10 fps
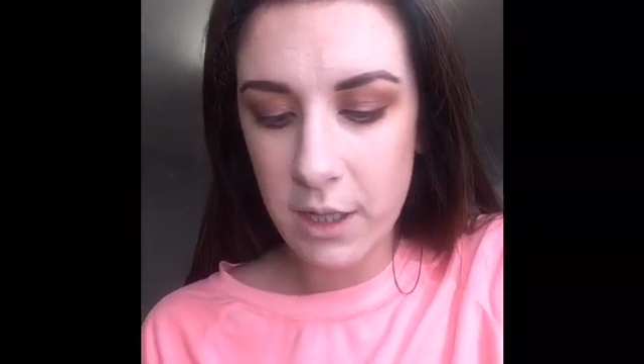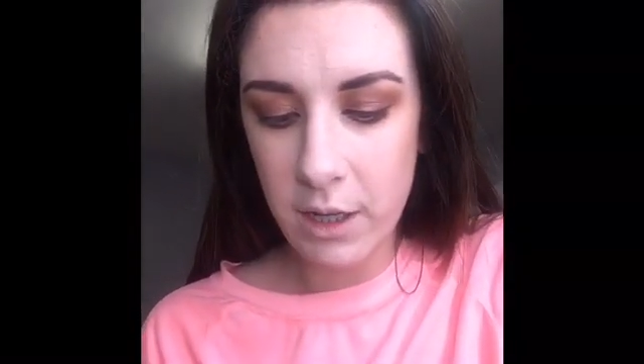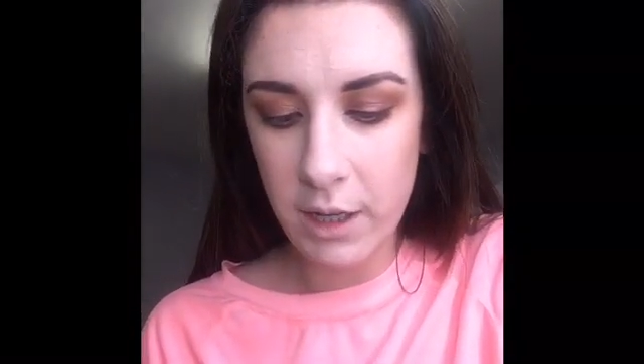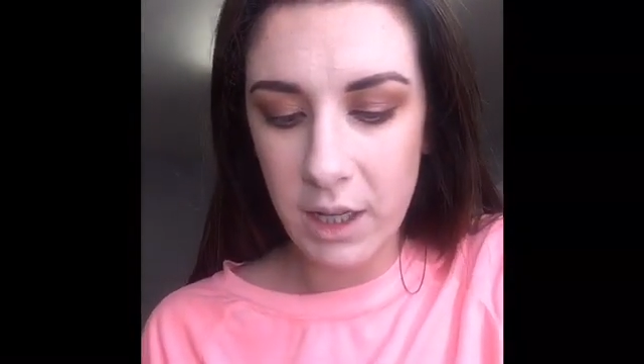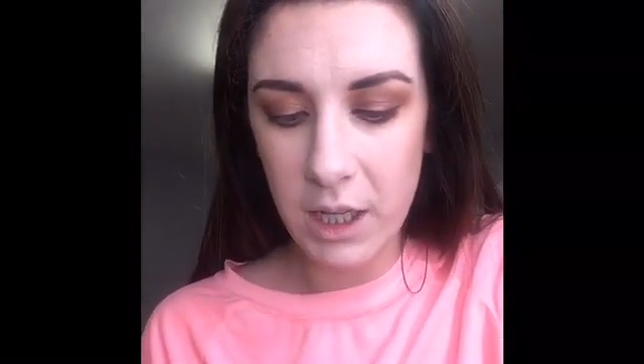
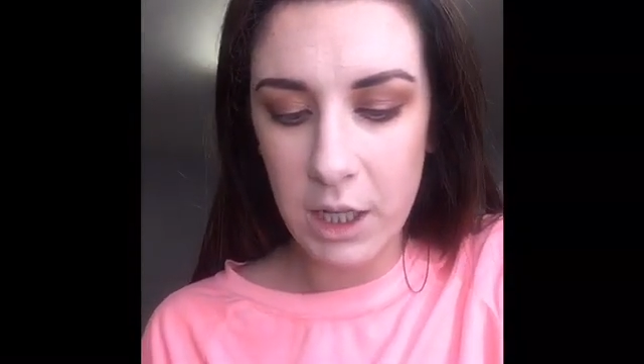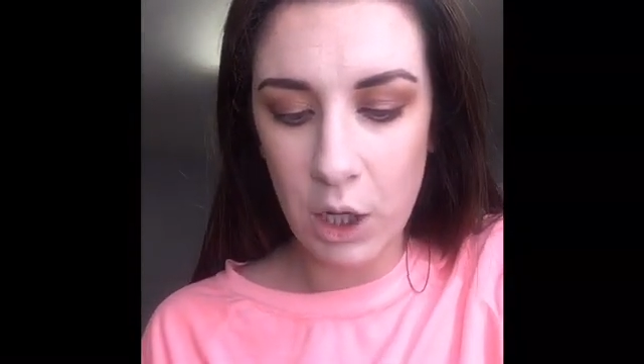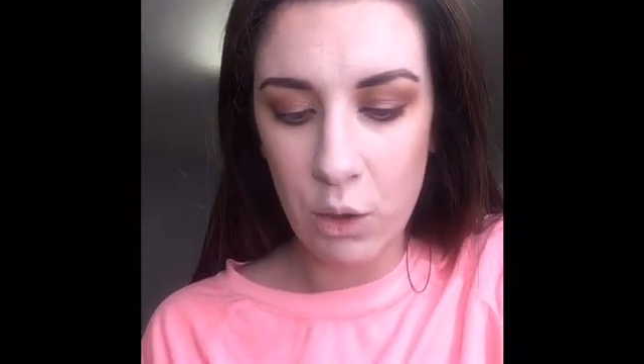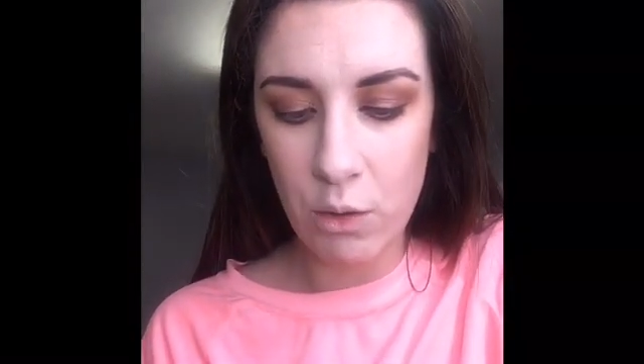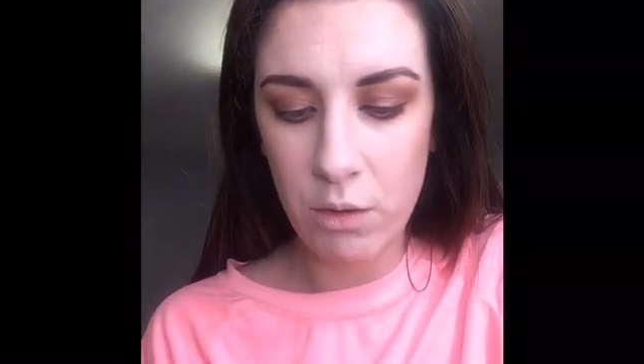Hiii
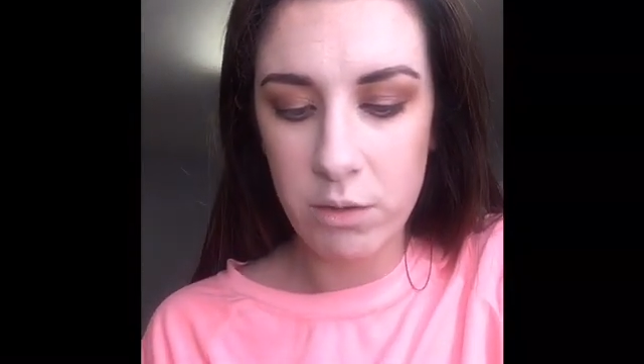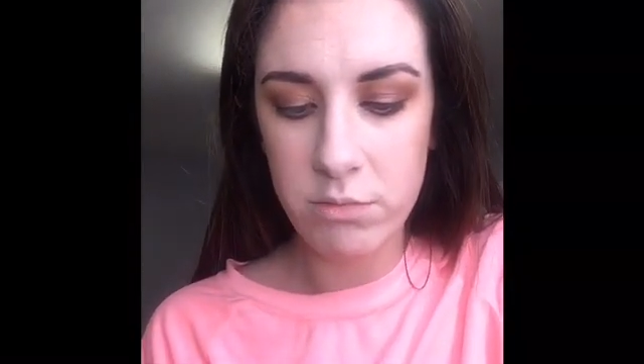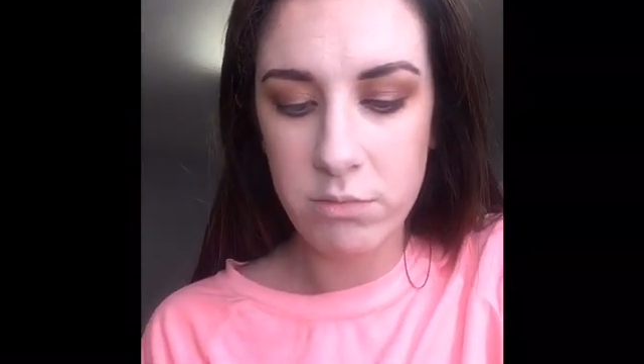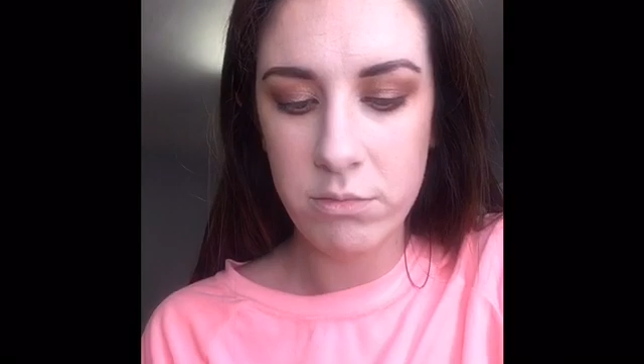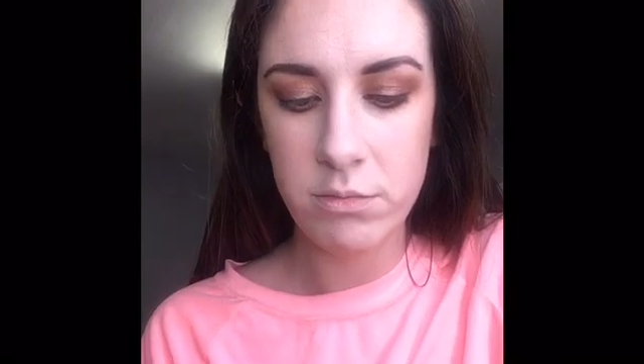Glow
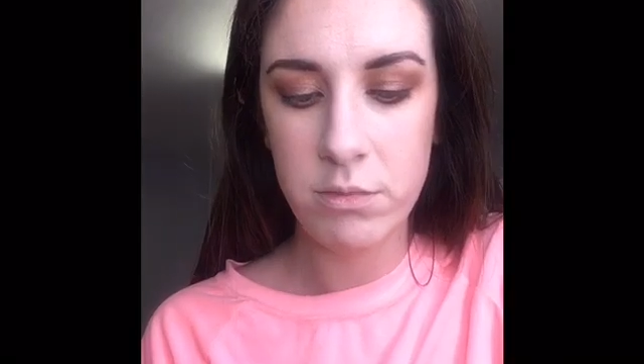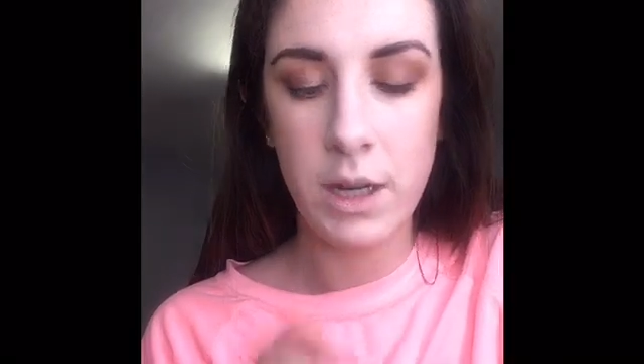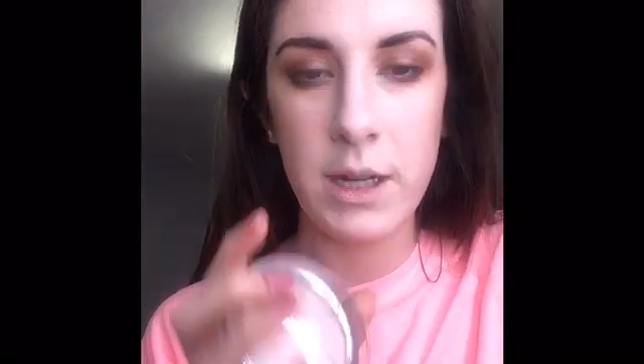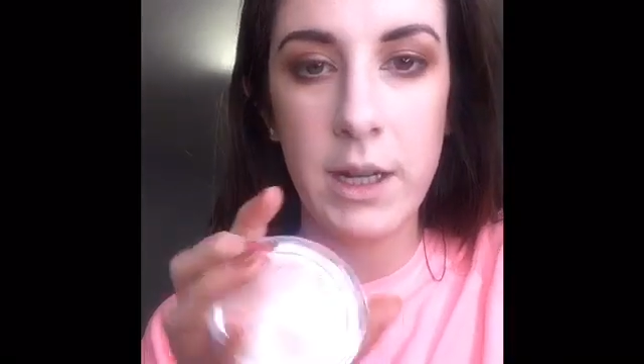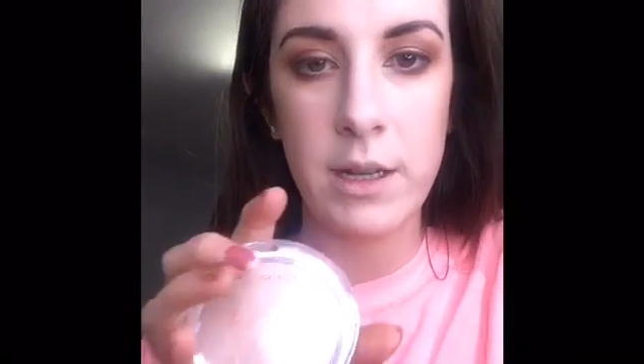
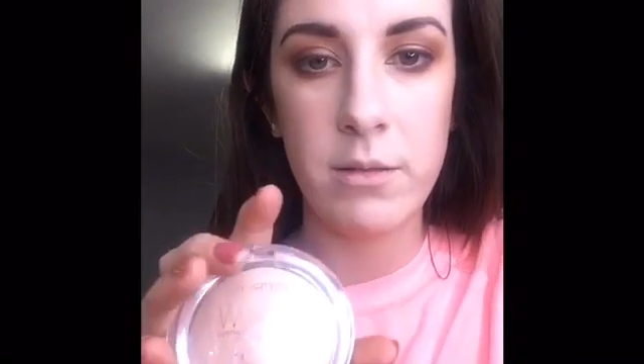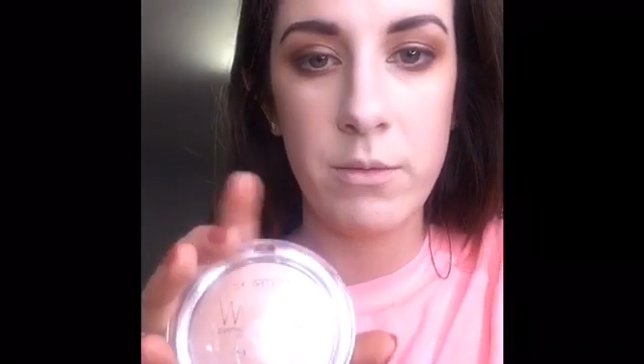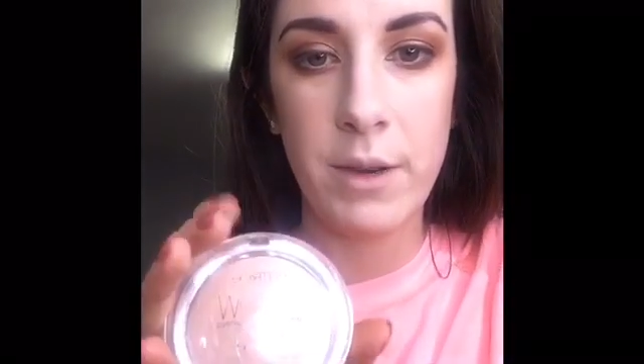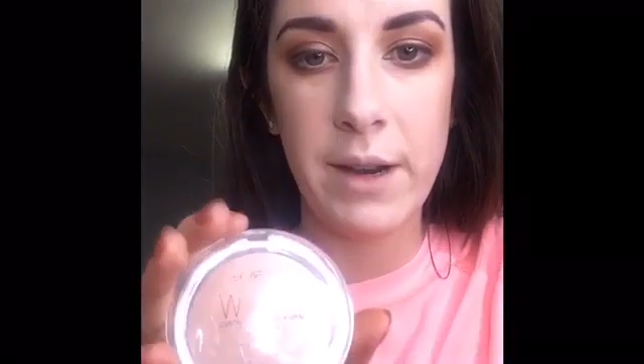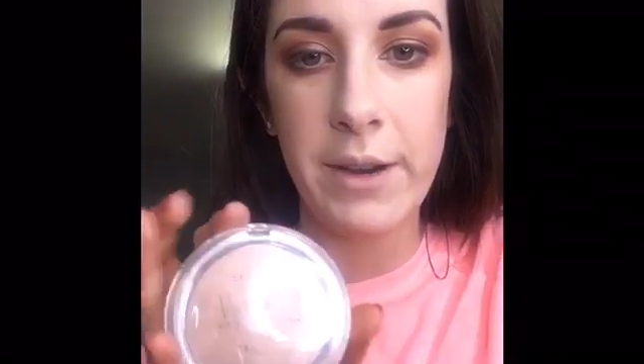highlighting
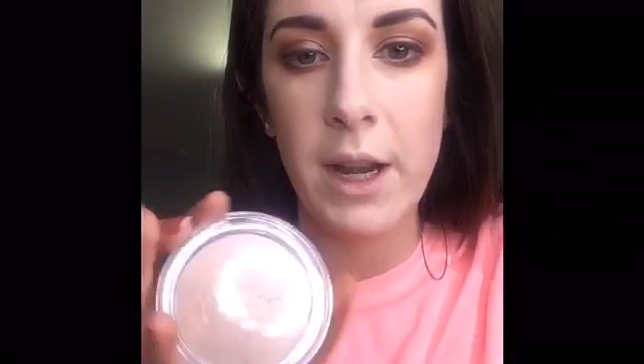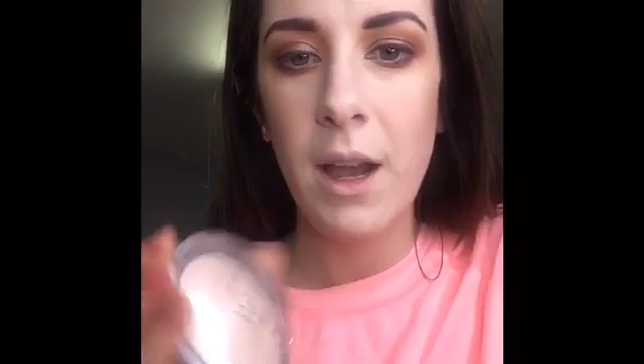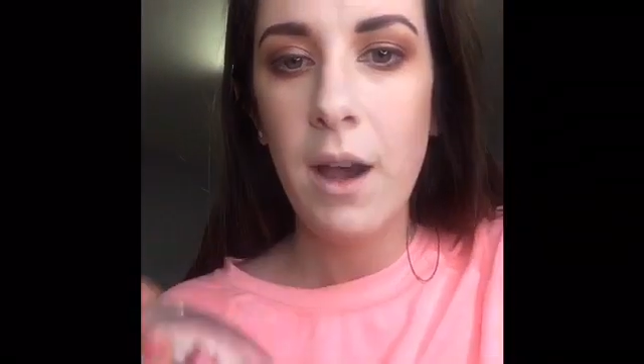whatever.